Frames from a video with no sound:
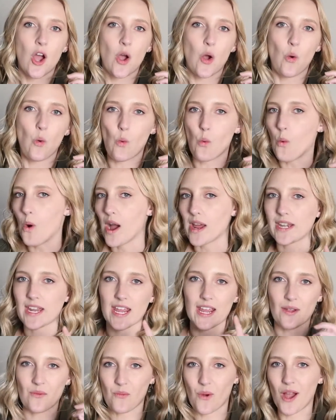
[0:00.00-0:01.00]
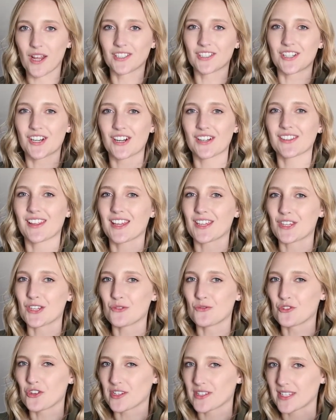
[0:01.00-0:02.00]
one-hit wonder, like
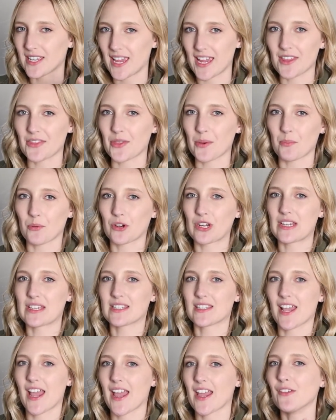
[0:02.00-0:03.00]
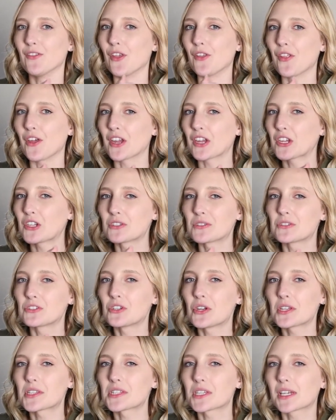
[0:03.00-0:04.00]
you just hit the preset and then like
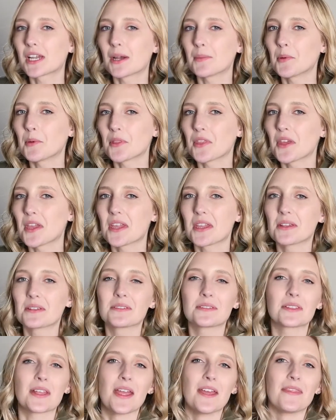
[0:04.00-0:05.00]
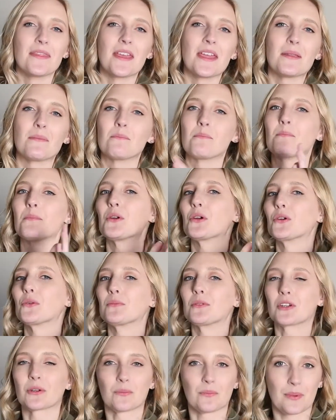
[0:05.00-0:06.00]
just a couple things and then
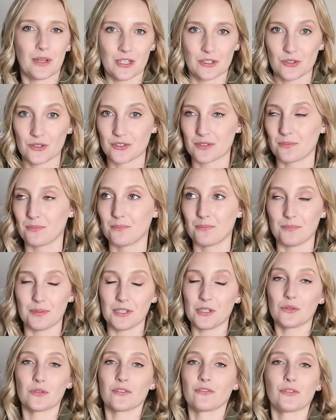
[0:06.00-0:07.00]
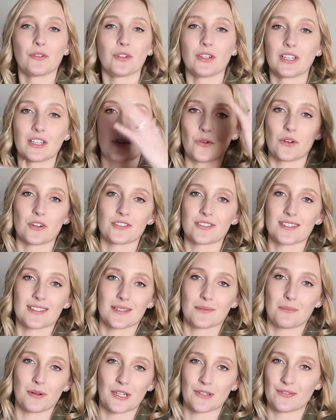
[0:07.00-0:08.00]
boom, your picture's beautiful and gorgeous
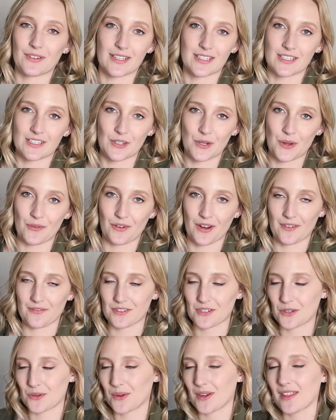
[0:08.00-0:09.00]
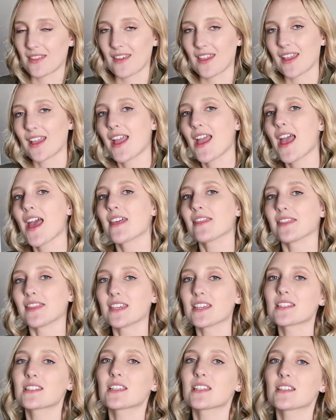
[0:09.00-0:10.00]
and perfect and you never have to do anything.
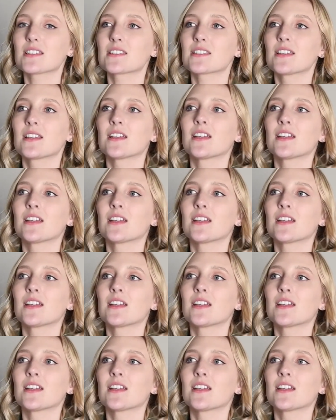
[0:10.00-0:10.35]
This is,